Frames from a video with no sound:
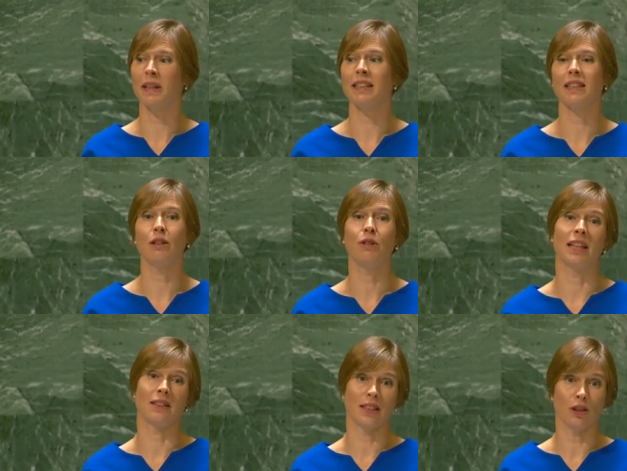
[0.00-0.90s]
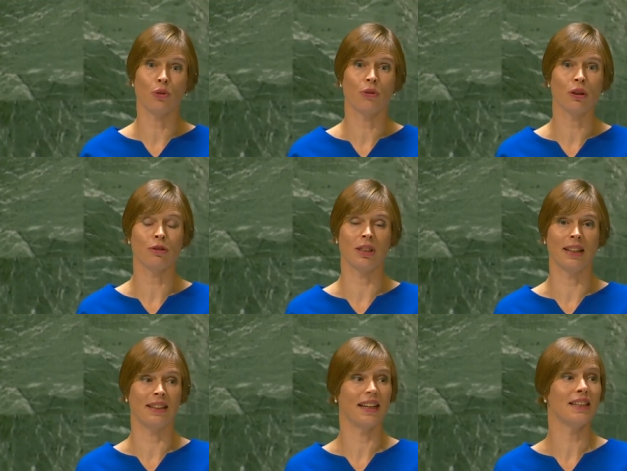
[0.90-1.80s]
by Estonians in
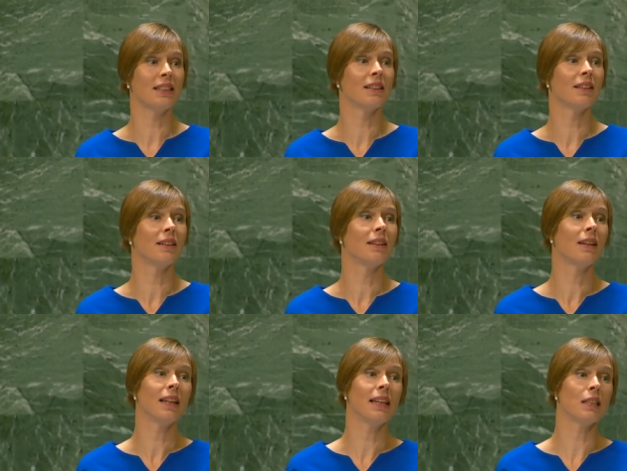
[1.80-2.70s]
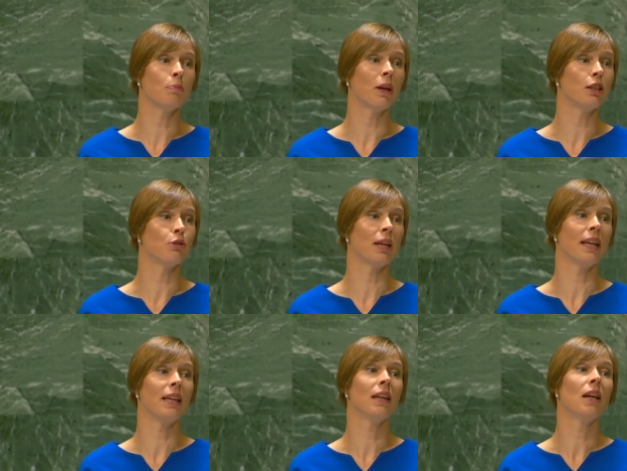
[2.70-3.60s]
2008, is by
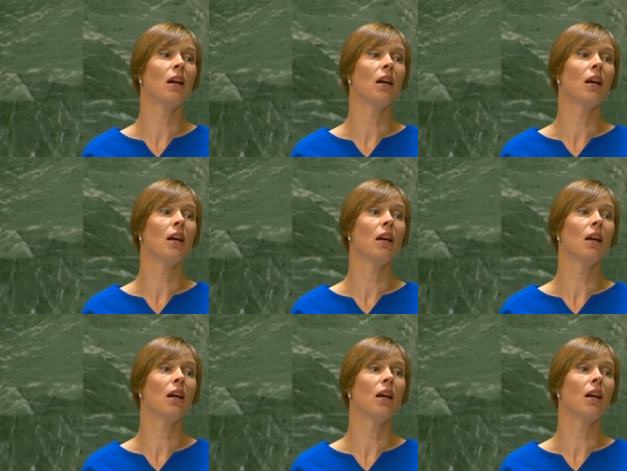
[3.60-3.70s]
today